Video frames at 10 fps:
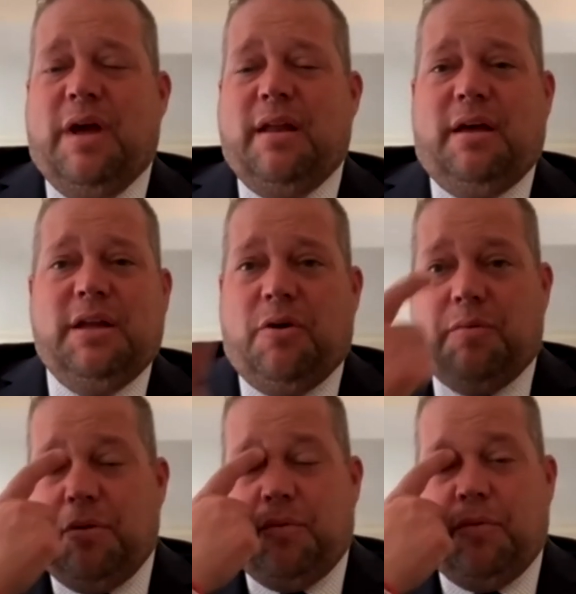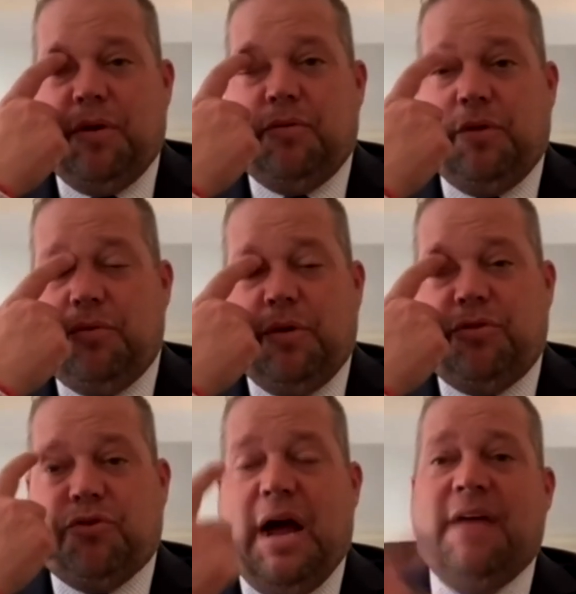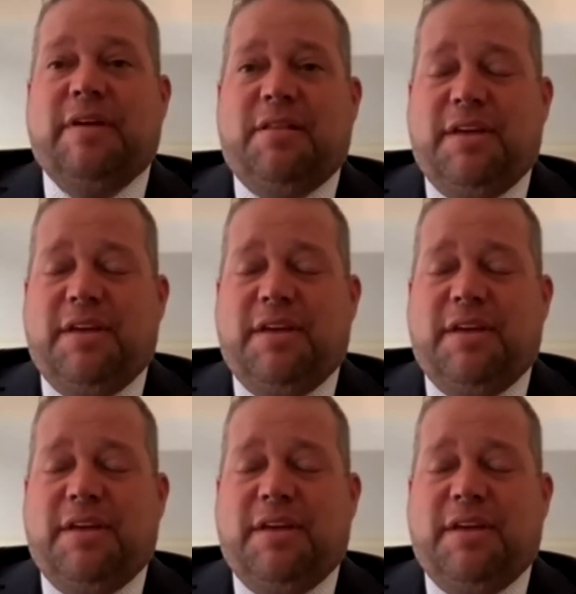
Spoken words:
you know, with driving.